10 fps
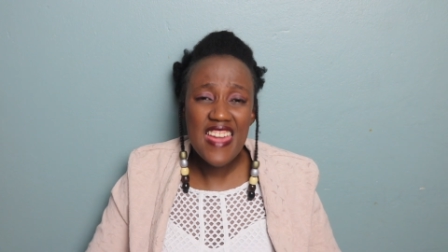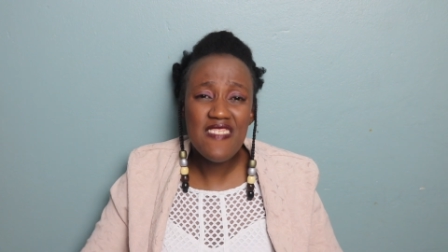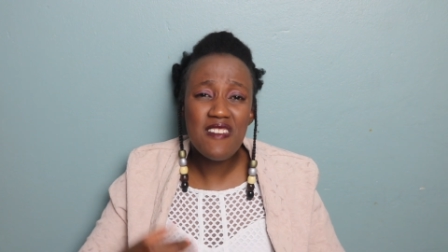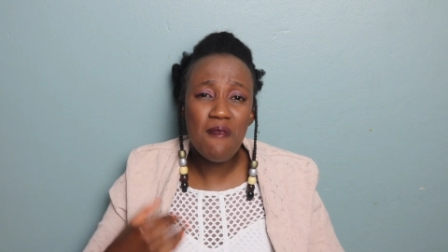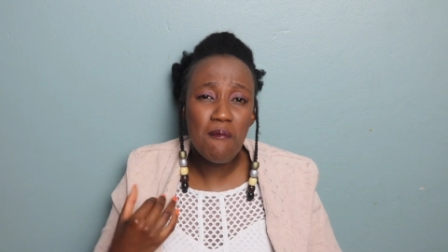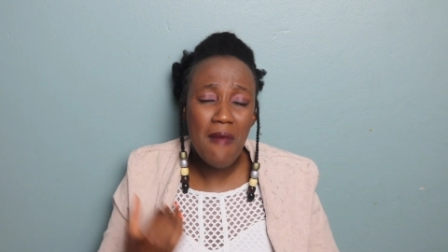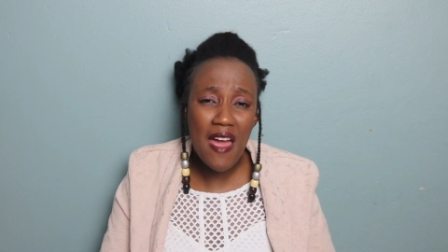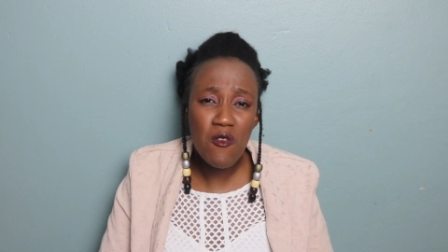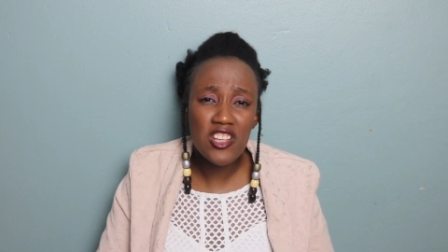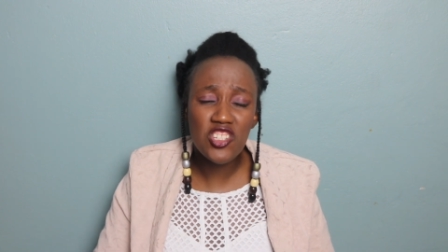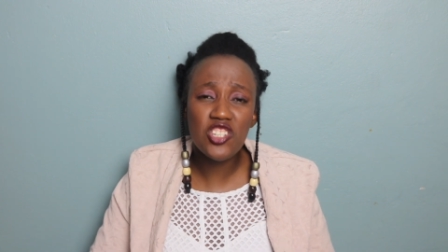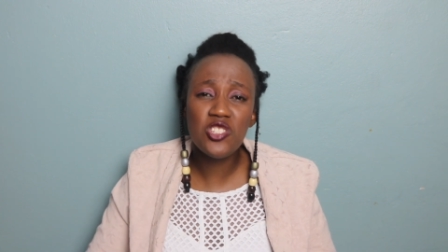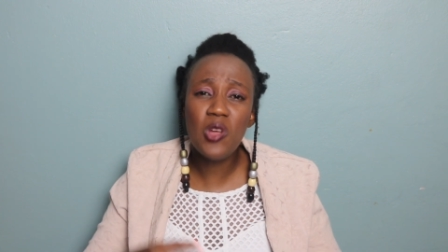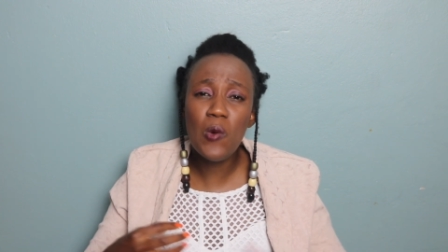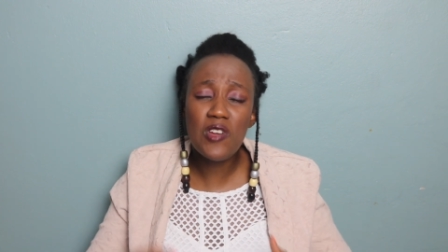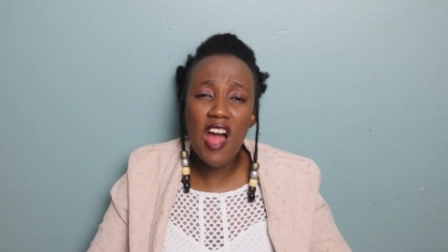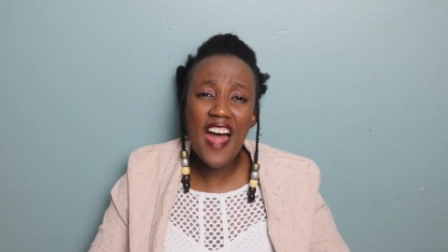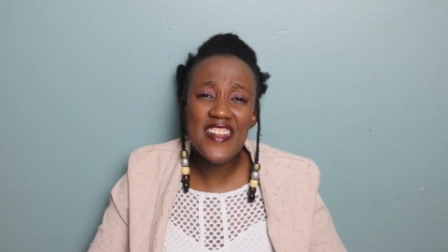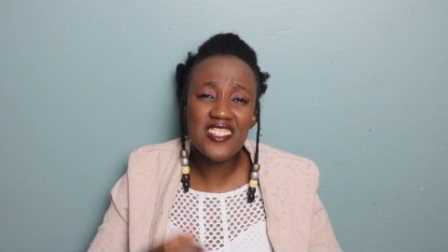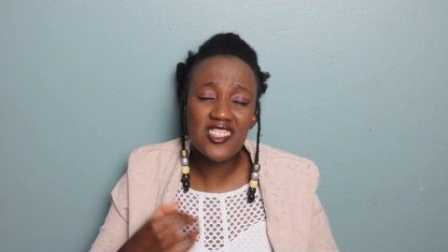in the marriages. So
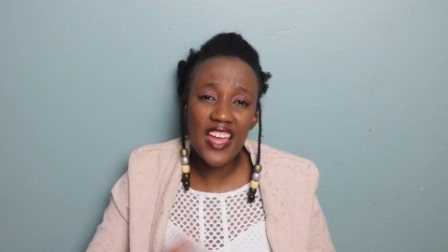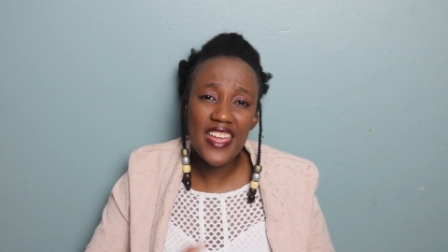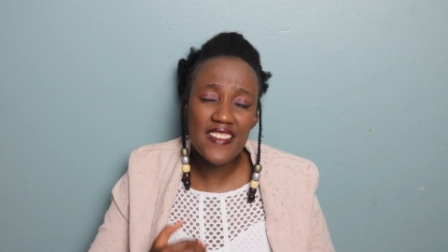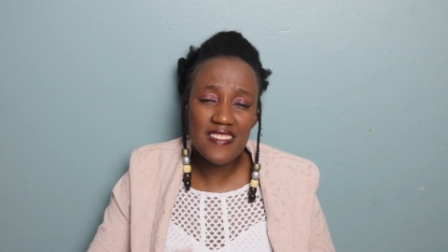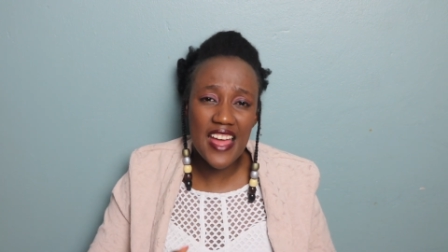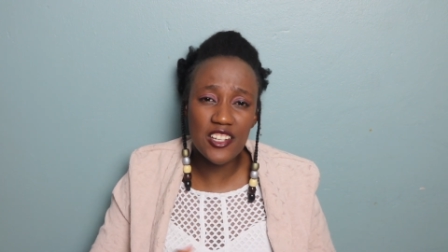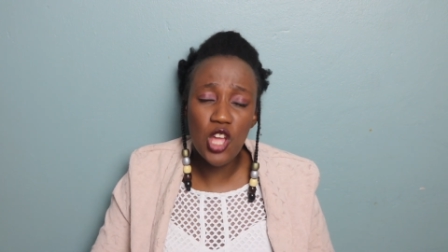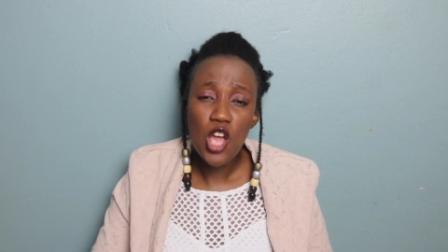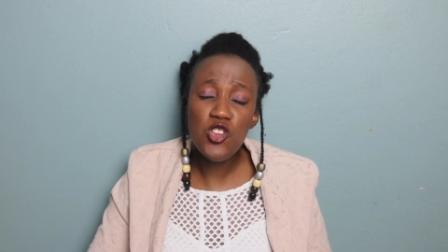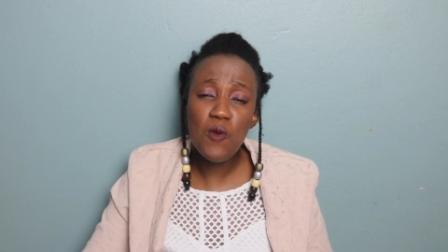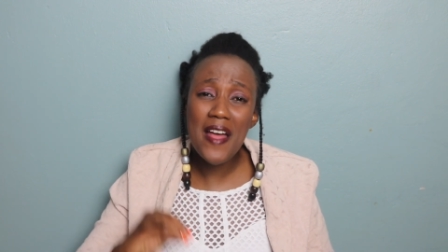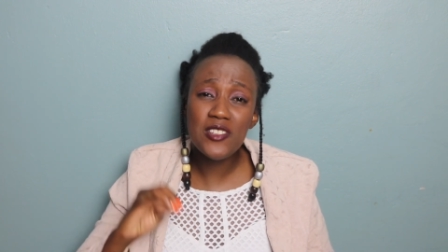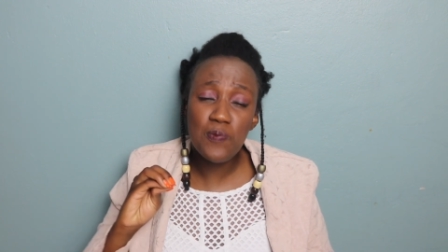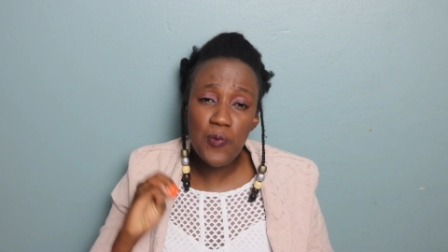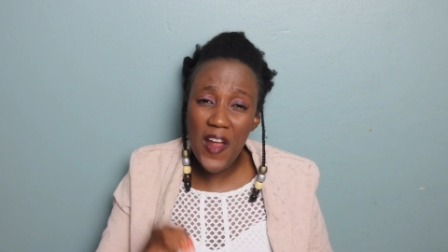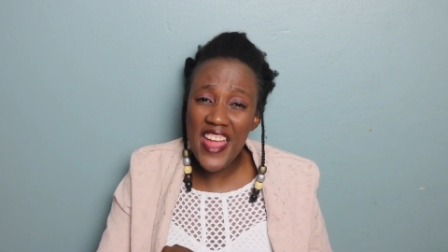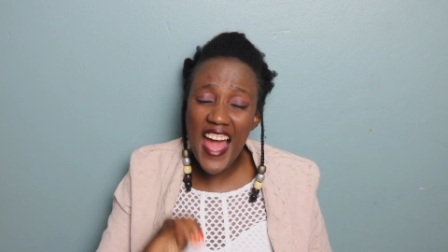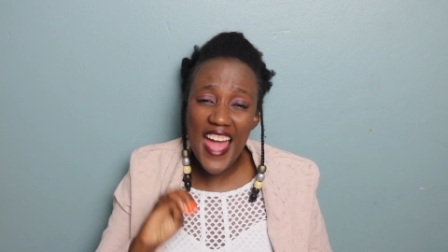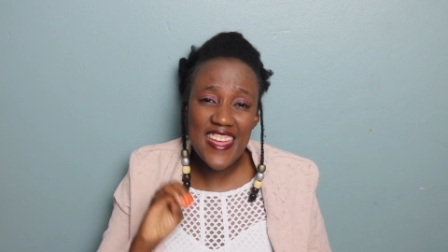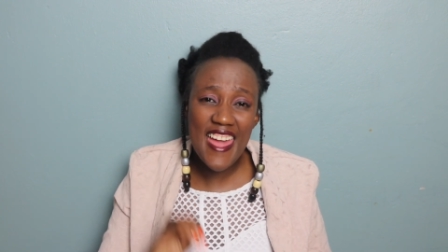God is saying that you must
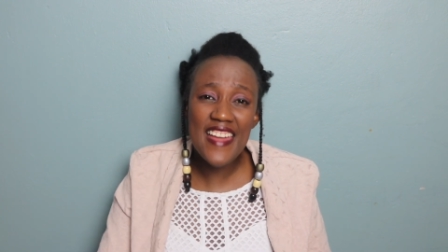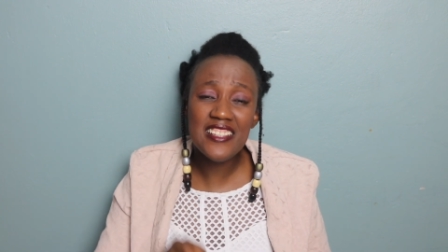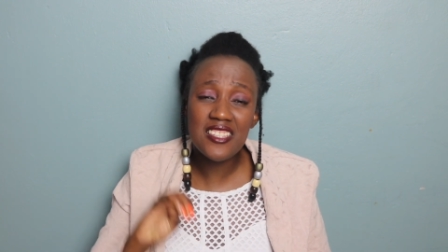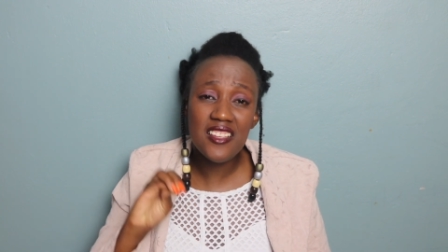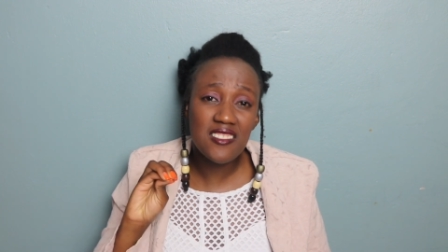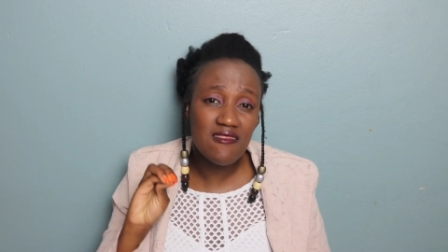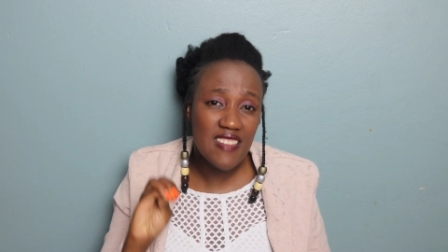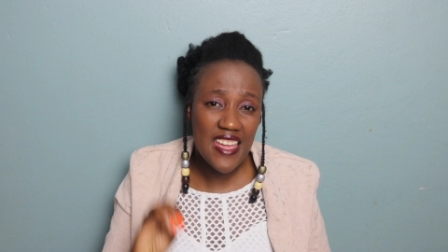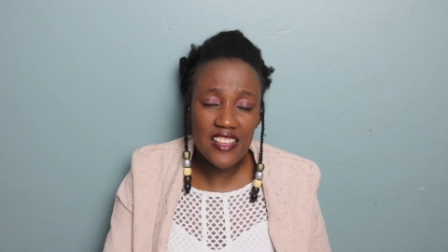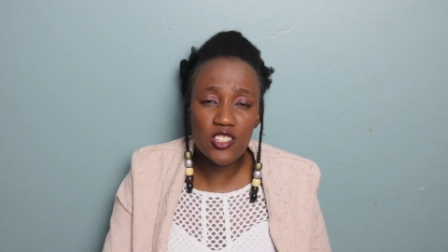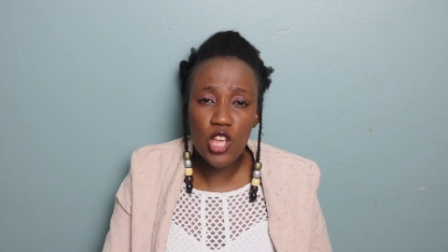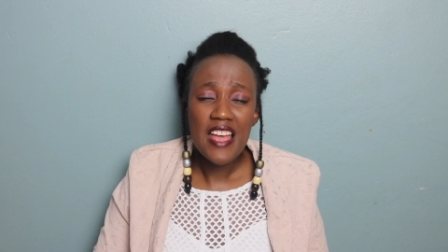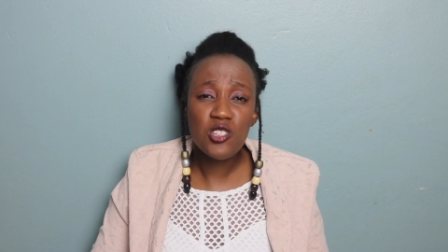pray against these things.